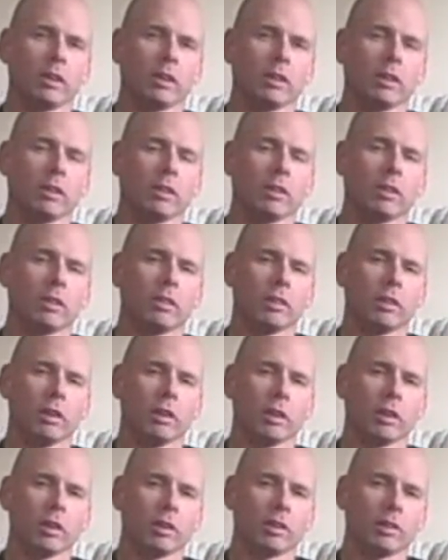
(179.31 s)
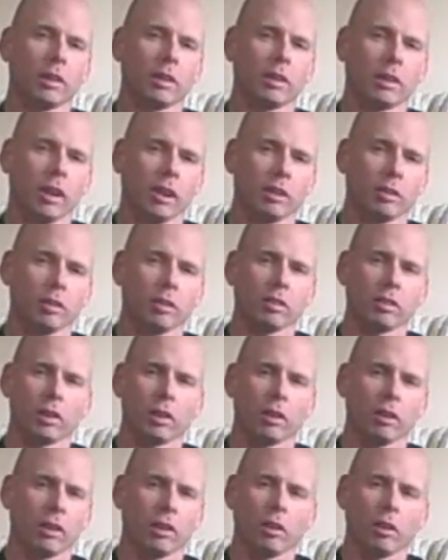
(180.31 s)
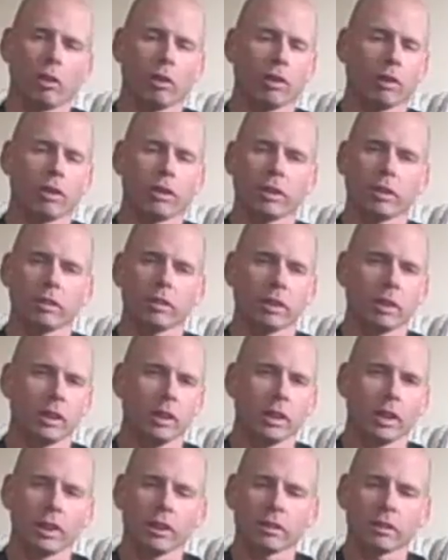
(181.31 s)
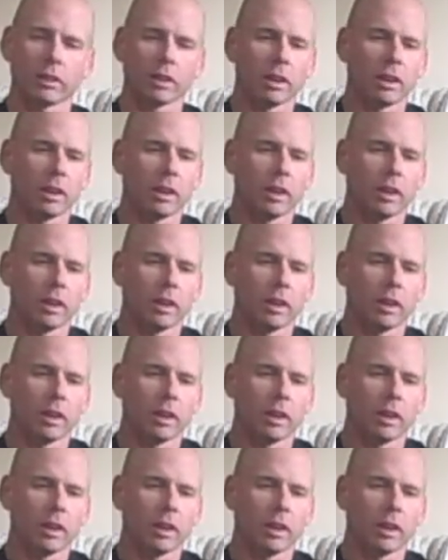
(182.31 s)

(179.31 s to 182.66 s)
If you look at his foundations and all the things that he does.